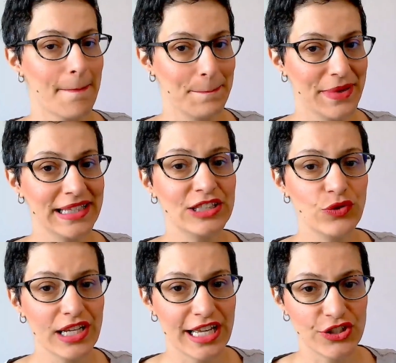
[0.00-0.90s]
Build
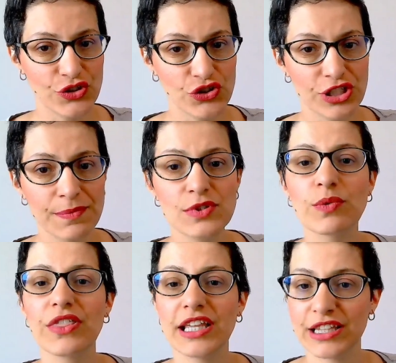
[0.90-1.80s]
relationships
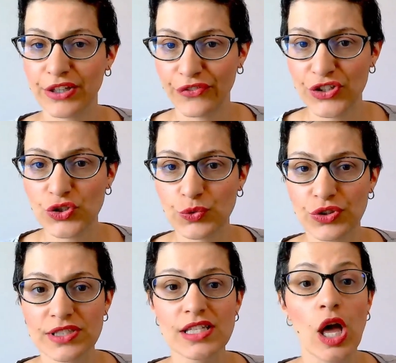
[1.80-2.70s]
with
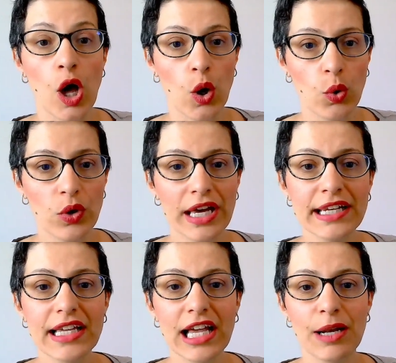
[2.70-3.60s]
individuals who can
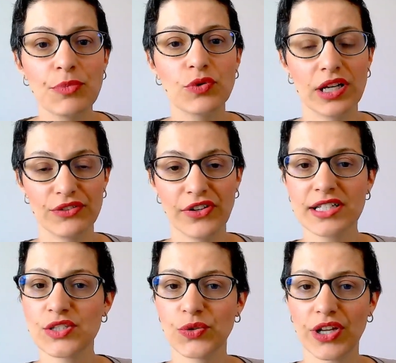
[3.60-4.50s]
help you
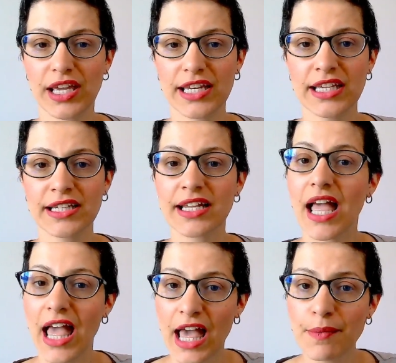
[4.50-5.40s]
advance your career
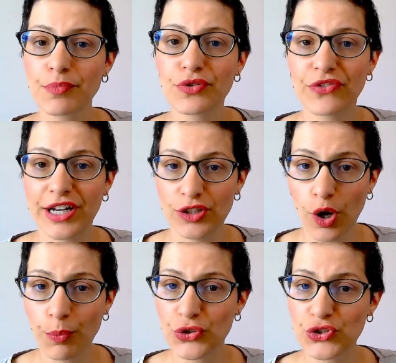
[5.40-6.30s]
and provide
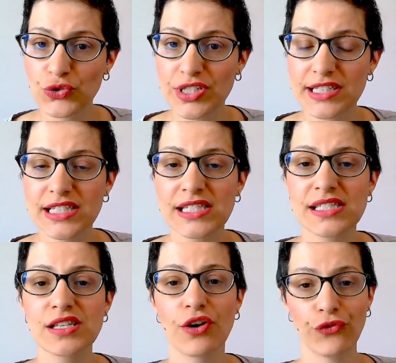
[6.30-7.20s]
opportunities
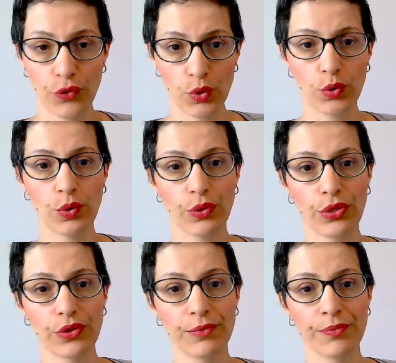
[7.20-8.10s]
for growth.
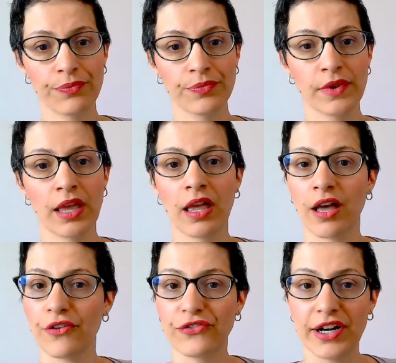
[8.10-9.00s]

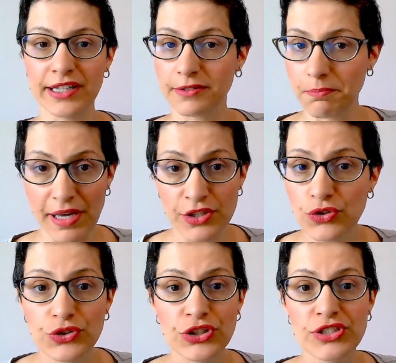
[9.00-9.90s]
Find
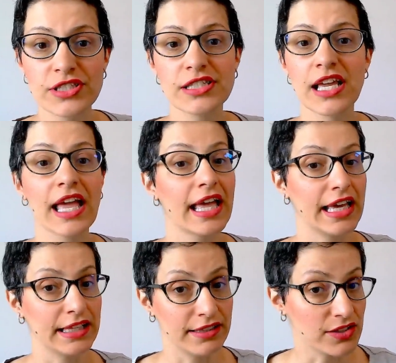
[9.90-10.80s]
mentors,
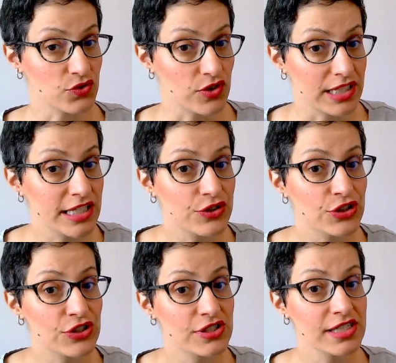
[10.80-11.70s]
industry
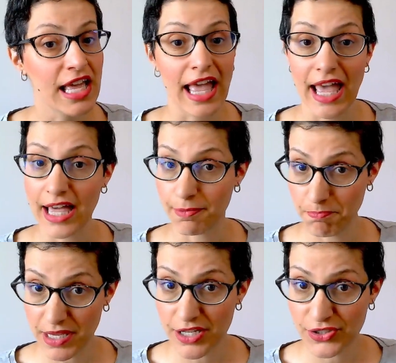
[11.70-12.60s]
leaders, and
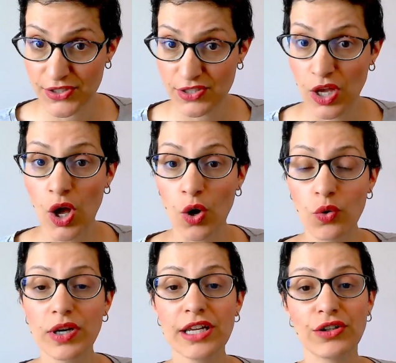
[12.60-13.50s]
peers who
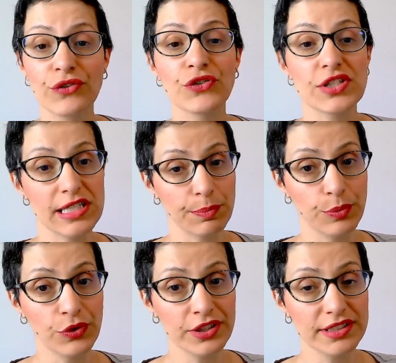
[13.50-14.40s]
can offer
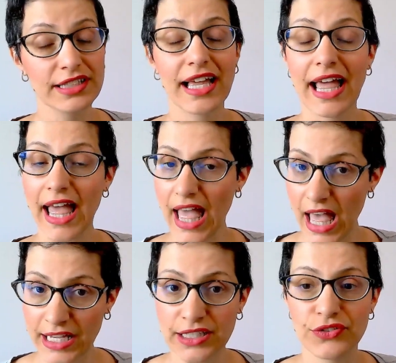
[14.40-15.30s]
support
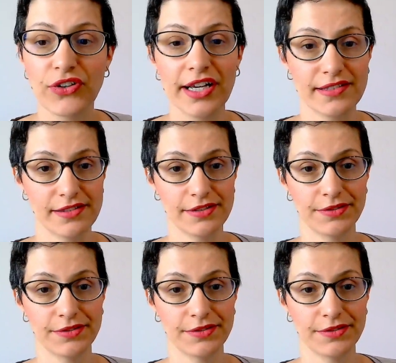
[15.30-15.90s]
and advice.